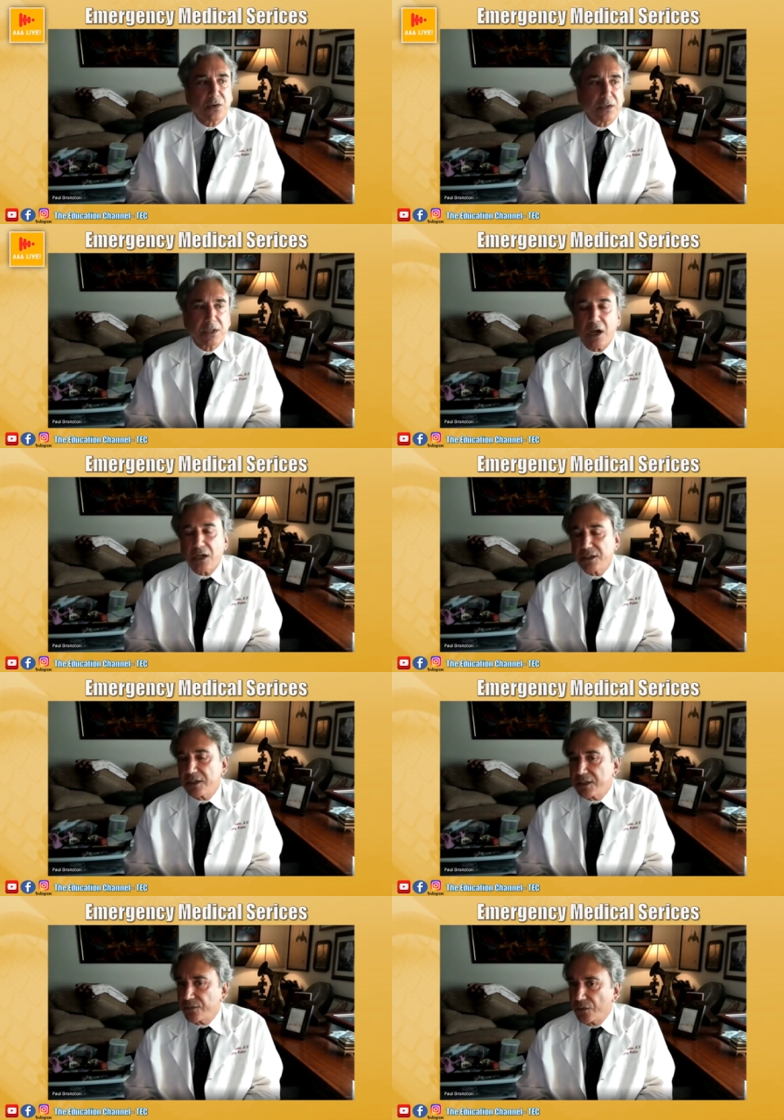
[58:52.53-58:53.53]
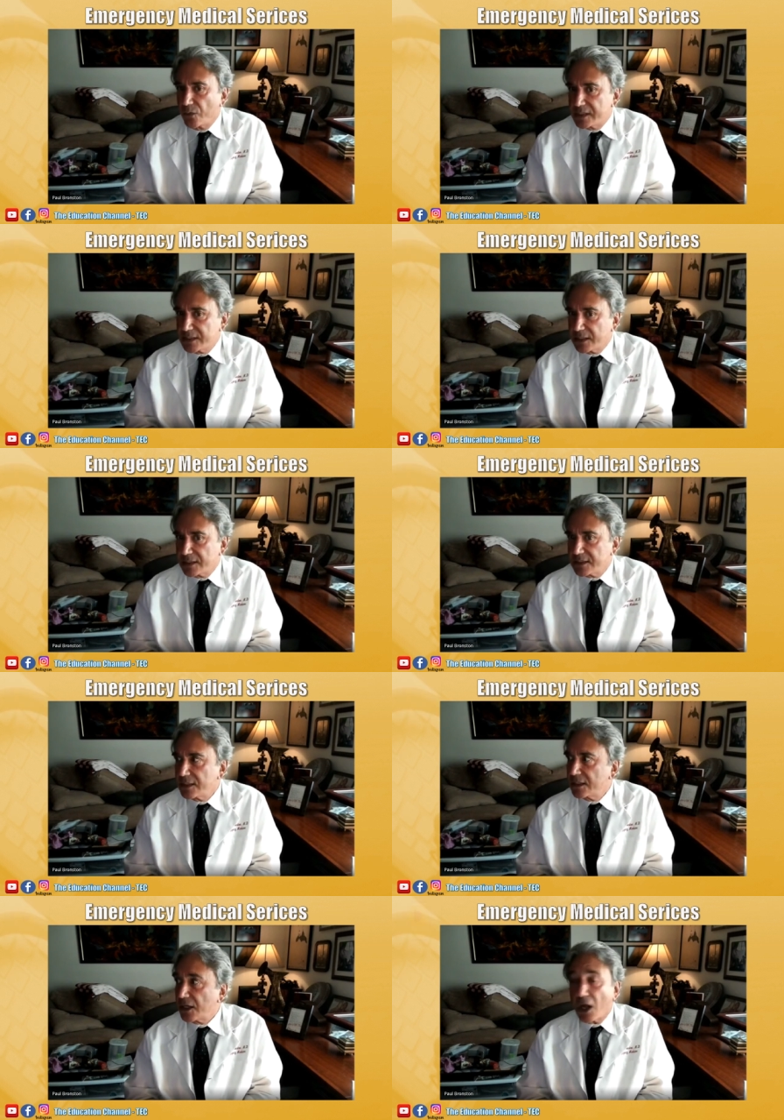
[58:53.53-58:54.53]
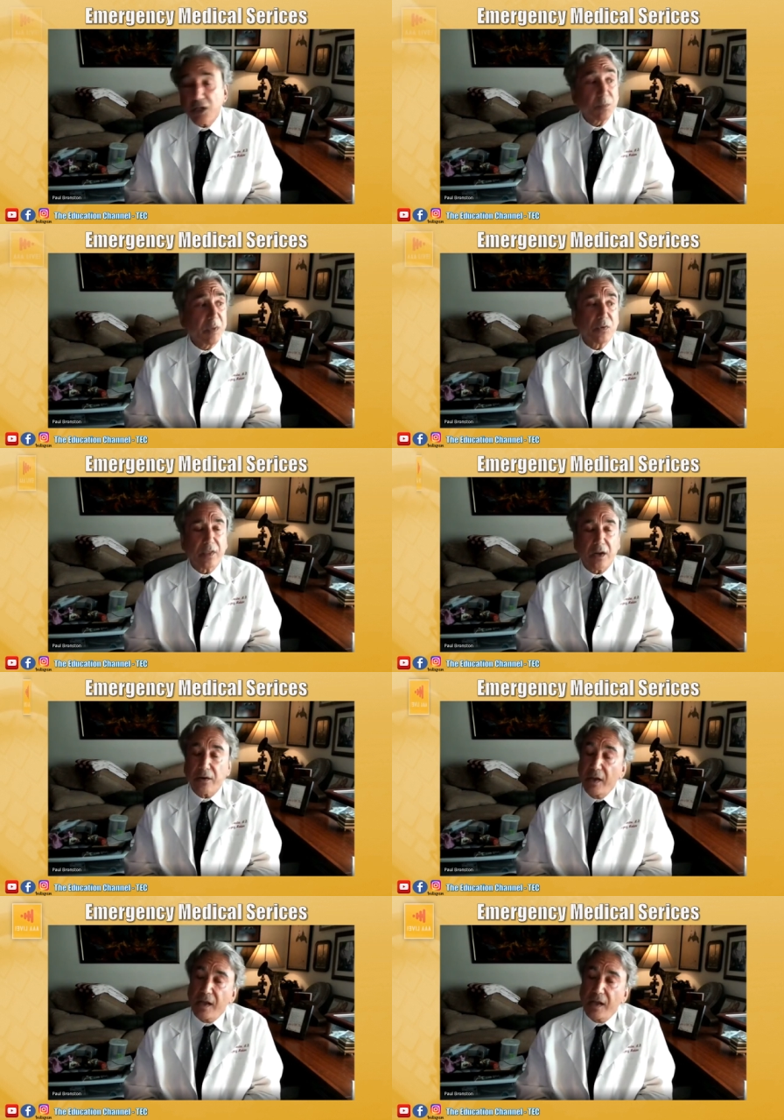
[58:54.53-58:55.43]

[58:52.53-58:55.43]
talk to the different residents and talk to people that